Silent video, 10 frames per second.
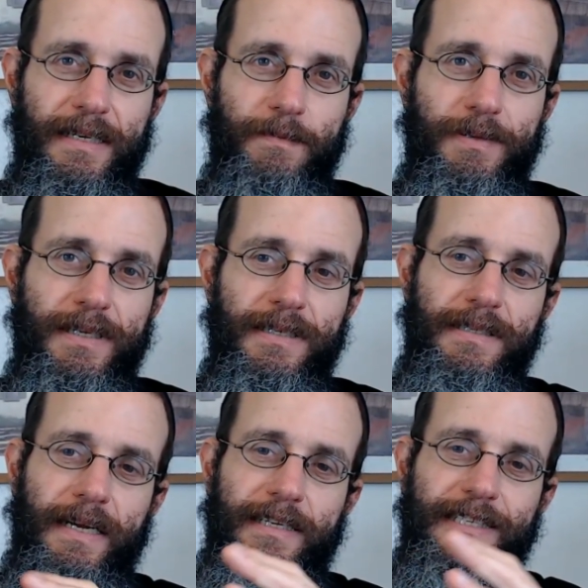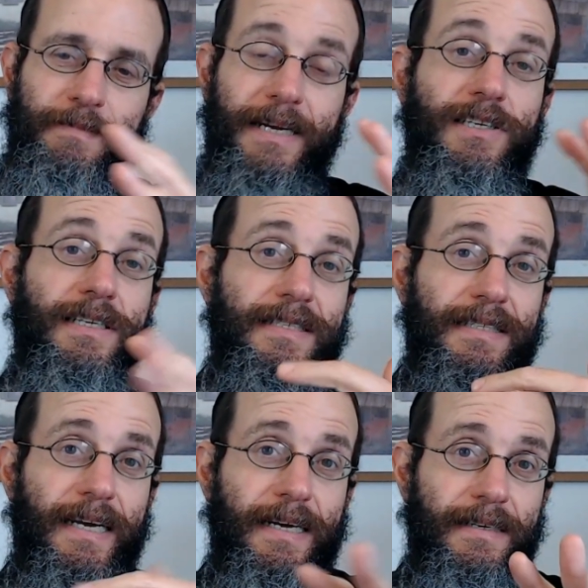it appears that expansion is
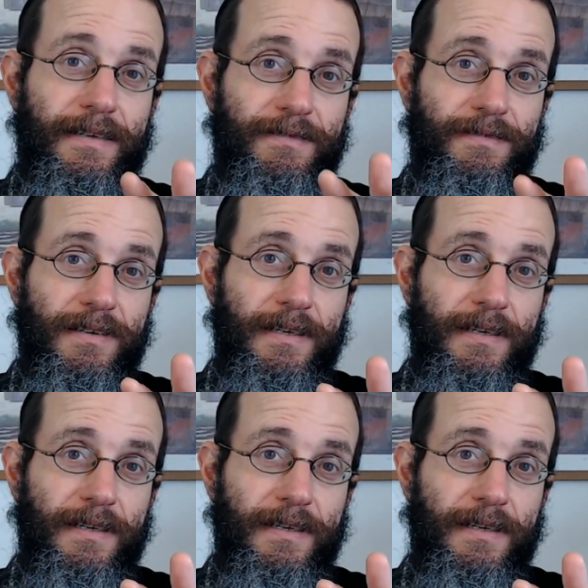negative,